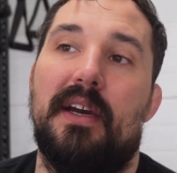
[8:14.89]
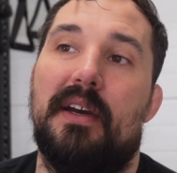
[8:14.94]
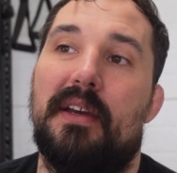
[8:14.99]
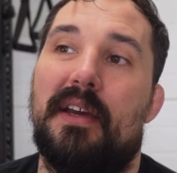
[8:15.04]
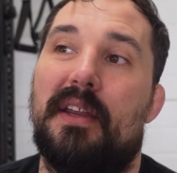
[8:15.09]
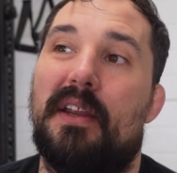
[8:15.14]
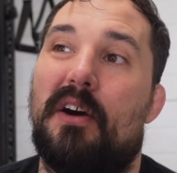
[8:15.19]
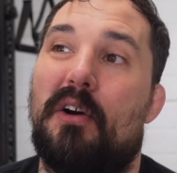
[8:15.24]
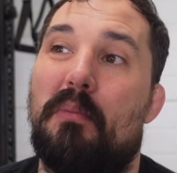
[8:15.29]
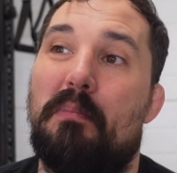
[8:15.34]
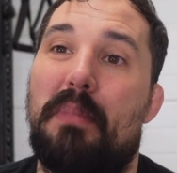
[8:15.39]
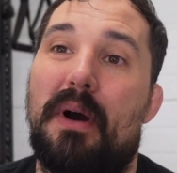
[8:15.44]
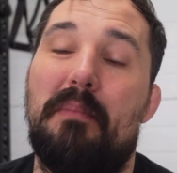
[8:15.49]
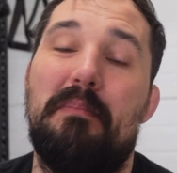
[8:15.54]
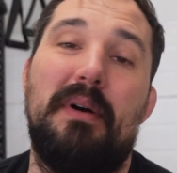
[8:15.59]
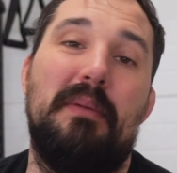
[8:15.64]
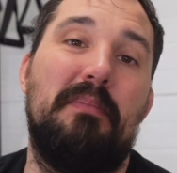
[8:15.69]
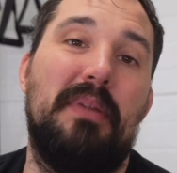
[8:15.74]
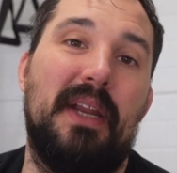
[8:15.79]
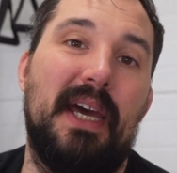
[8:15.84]
you know,
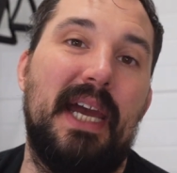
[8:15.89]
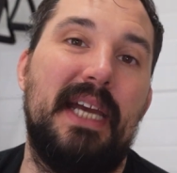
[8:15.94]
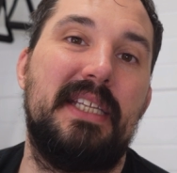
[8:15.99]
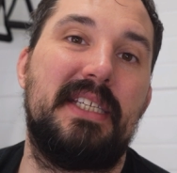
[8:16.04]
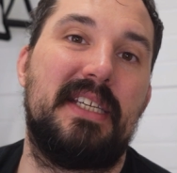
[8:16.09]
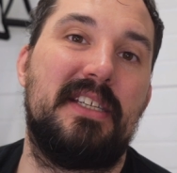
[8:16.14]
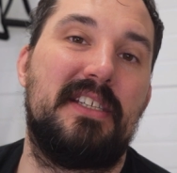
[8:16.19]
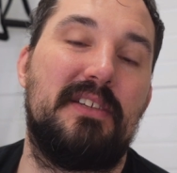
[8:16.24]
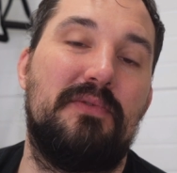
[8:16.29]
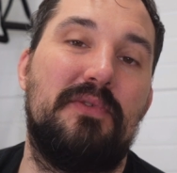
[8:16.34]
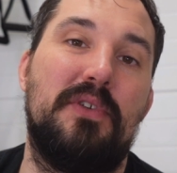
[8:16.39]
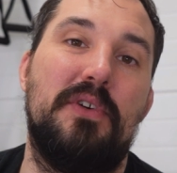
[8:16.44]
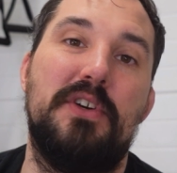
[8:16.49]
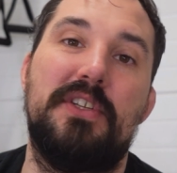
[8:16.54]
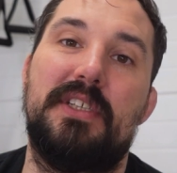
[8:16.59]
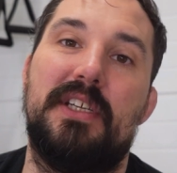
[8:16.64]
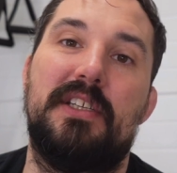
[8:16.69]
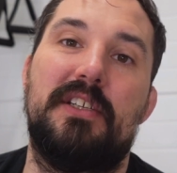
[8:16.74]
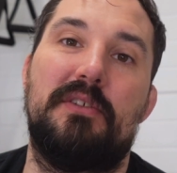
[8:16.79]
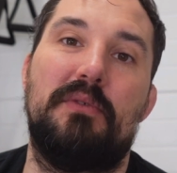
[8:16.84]
bumper plates as a
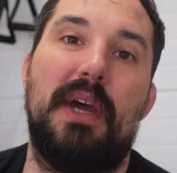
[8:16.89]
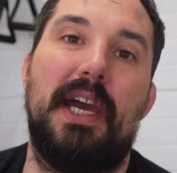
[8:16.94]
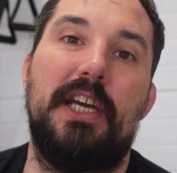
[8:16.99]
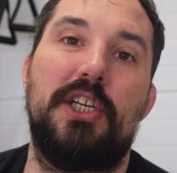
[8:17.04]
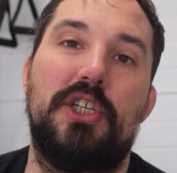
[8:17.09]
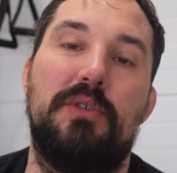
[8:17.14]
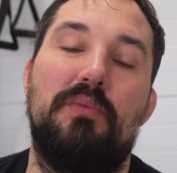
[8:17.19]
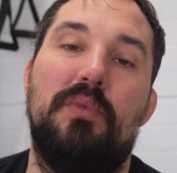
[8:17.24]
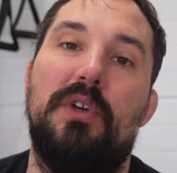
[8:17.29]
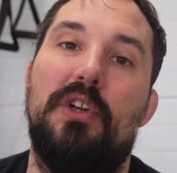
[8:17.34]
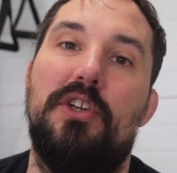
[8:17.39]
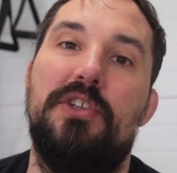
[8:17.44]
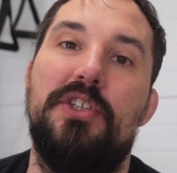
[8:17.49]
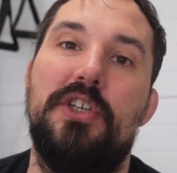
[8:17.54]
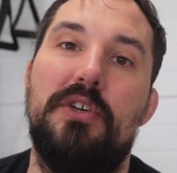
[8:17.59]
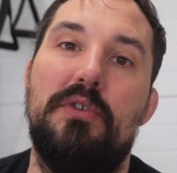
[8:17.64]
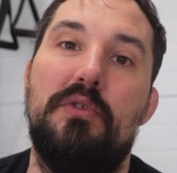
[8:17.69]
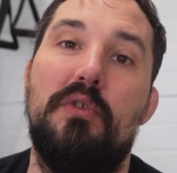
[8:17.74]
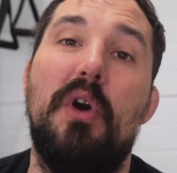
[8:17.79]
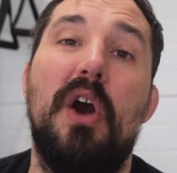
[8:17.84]
first iteration will
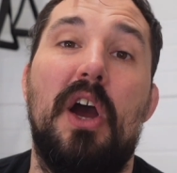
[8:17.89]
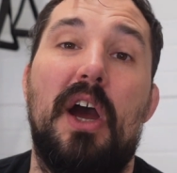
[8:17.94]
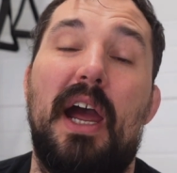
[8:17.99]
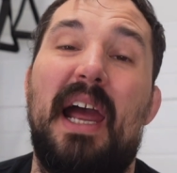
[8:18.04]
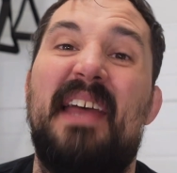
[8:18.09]
do,